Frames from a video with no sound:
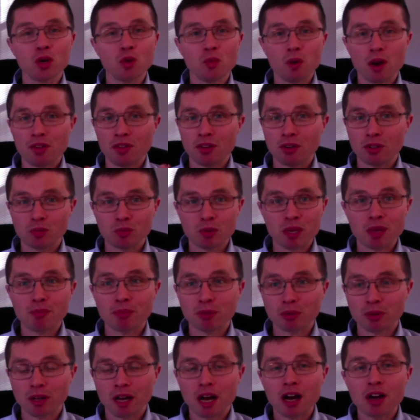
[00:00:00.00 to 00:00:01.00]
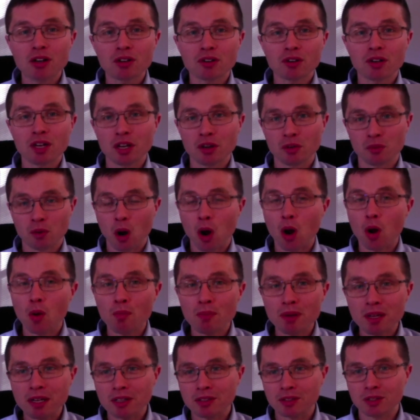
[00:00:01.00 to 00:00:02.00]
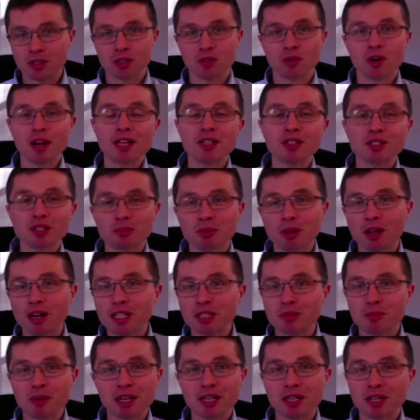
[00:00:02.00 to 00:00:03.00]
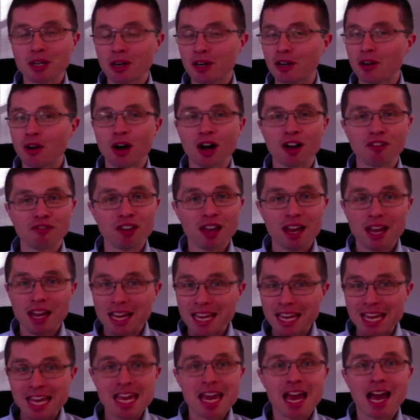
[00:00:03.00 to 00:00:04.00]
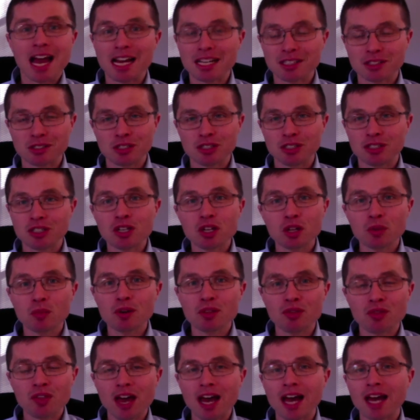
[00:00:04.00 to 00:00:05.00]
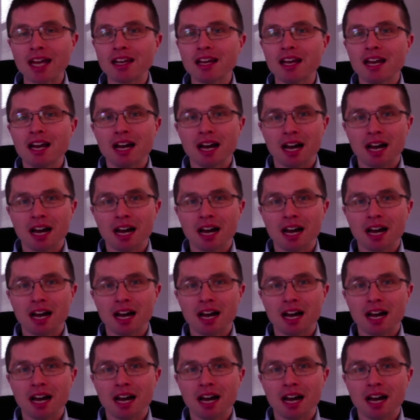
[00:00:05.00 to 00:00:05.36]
when there's people hungry in Rome because the grain supply's been cut off, he has to deal with that.